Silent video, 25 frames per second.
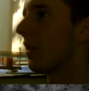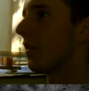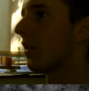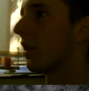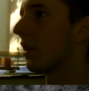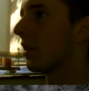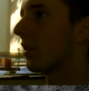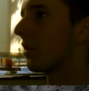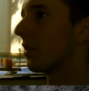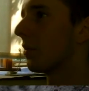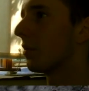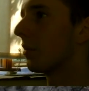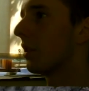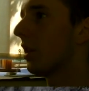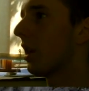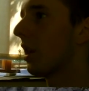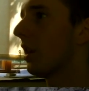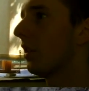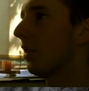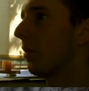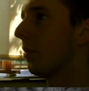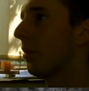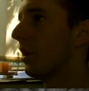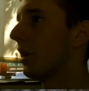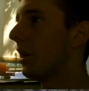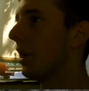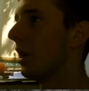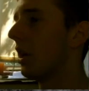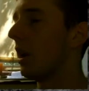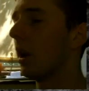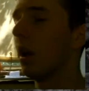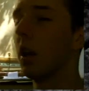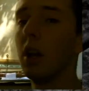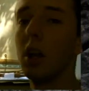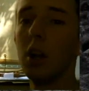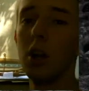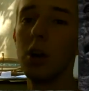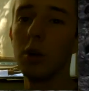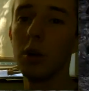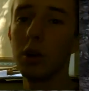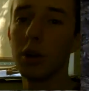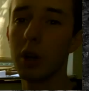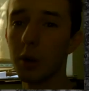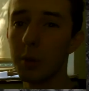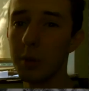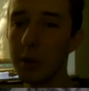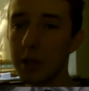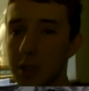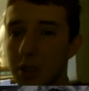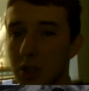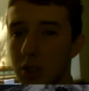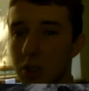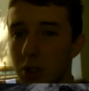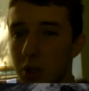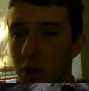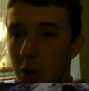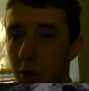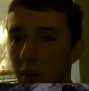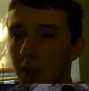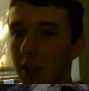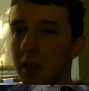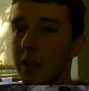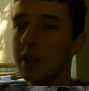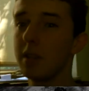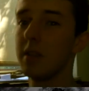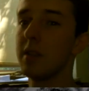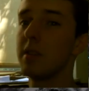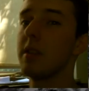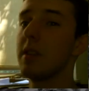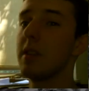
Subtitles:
They've got some guys up on the hill who are going to be shortly